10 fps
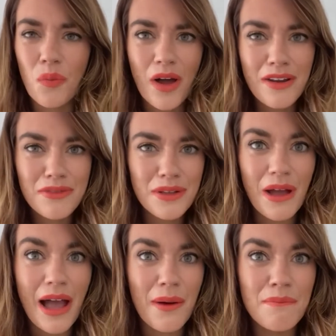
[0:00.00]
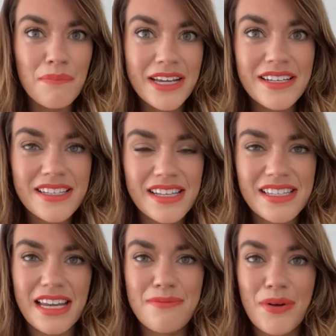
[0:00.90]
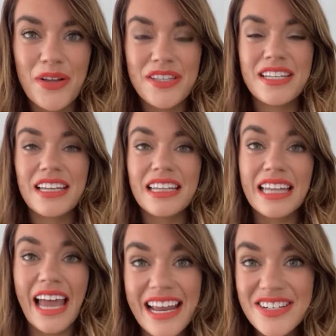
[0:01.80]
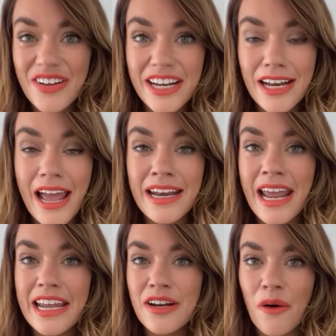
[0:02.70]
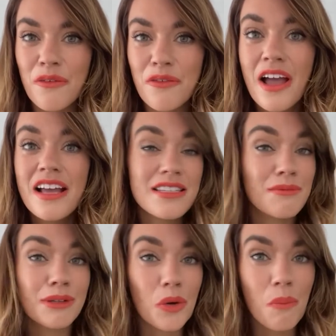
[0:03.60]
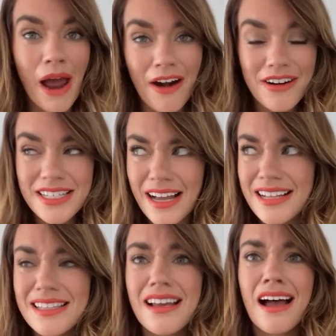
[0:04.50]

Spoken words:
one of our biggest seabirds, to land on it and eat off some little parasites,